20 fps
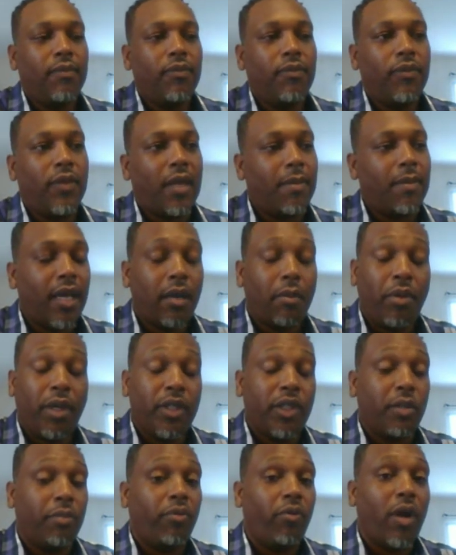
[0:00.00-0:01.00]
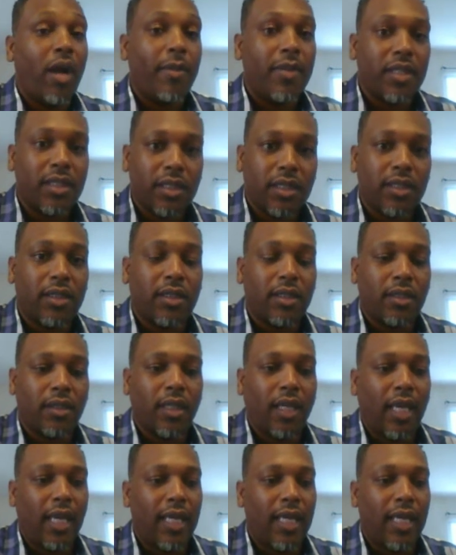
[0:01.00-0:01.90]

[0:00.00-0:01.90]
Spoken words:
They make a bunch of promises